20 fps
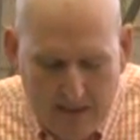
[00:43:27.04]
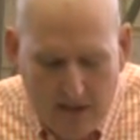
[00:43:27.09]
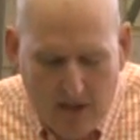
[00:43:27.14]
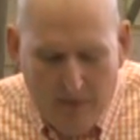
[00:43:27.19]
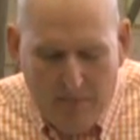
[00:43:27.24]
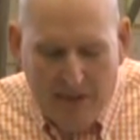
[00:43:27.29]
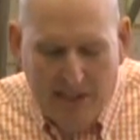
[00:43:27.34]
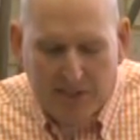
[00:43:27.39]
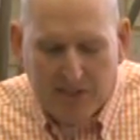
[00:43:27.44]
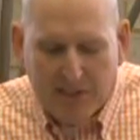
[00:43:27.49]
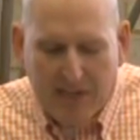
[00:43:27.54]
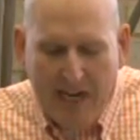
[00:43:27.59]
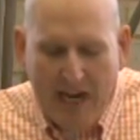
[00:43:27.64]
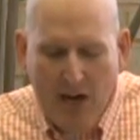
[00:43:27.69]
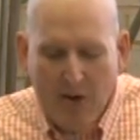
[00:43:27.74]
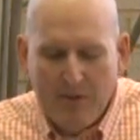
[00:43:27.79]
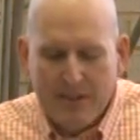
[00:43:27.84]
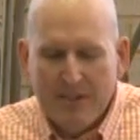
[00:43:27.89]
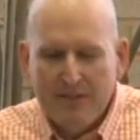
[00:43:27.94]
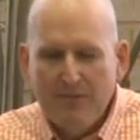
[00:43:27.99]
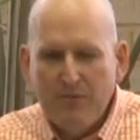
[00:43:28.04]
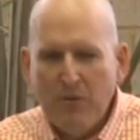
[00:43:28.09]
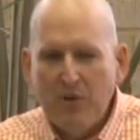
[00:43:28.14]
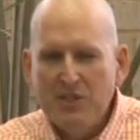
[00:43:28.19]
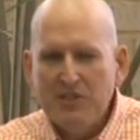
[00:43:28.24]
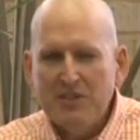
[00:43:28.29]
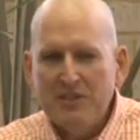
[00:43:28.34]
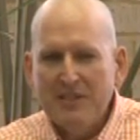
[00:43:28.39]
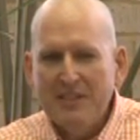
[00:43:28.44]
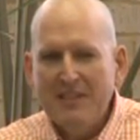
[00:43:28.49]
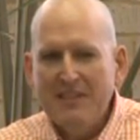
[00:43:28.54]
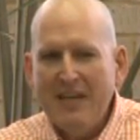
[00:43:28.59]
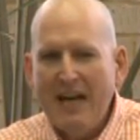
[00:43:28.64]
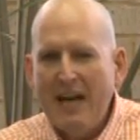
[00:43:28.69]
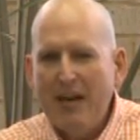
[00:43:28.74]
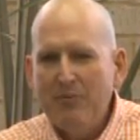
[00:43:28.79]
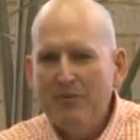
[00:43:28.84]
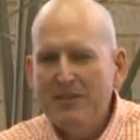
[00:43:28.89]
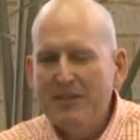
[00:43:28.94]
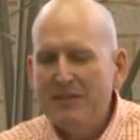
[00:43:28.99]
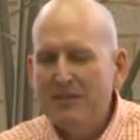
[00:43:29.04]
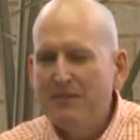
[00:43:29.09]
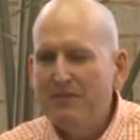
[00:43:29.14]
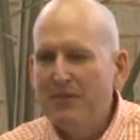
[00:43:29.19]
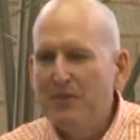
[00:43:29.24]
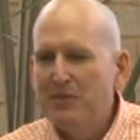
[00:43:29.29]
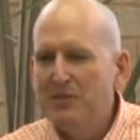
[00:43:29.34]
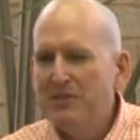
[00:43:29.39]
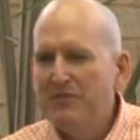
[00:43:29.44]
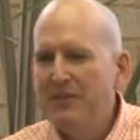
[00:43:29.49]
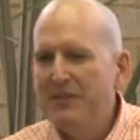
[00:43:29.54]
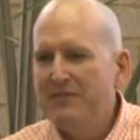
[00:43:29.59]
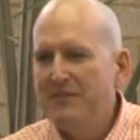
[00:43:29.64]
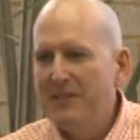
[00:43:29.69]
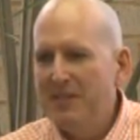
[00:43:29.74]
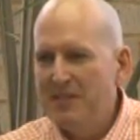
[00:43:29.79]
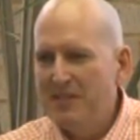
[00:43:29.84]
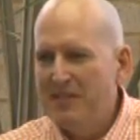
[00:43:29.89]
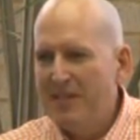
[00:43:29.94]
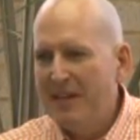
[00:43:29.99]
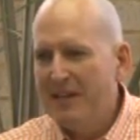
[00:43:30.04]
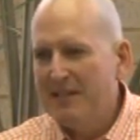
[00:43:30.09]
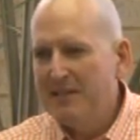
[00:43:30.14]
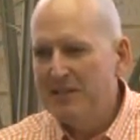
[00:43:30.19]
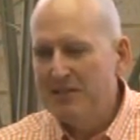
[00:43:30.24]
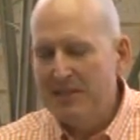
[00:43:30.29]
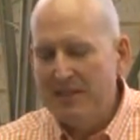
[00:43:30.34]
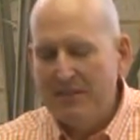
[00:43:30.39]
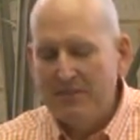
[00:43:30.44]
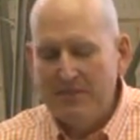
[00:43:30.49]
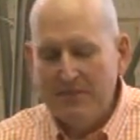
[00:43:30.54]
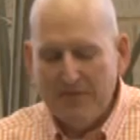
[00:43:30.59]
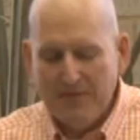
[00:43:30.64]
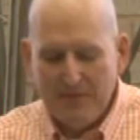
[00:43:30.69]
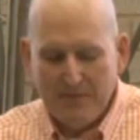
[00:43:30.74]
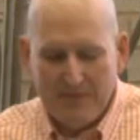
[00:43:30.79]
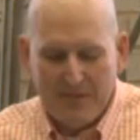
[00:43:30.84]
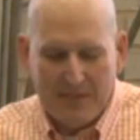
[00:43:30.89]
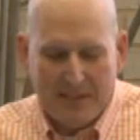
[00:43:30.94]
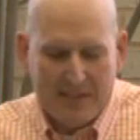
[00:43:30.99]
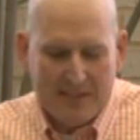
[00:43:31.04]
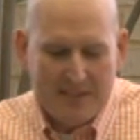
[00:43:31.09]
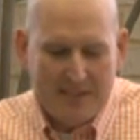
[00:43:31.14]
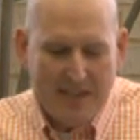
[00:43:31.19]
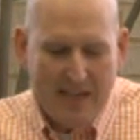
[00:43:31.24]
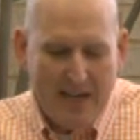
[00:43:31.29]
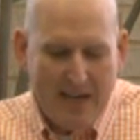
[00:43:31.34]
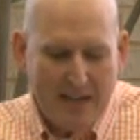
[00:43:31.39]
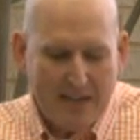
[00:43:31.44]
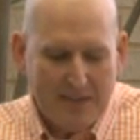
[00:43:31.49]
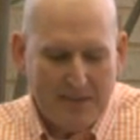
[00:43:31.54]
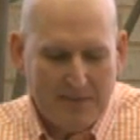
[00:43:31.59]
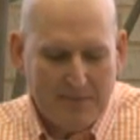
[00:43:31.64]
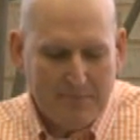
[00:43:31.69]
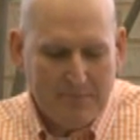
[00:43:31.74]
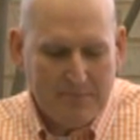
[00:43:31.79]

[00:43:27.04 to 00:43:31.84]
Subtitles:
Our Major Cowan unfortunately died within the first 15 seconds of the attack.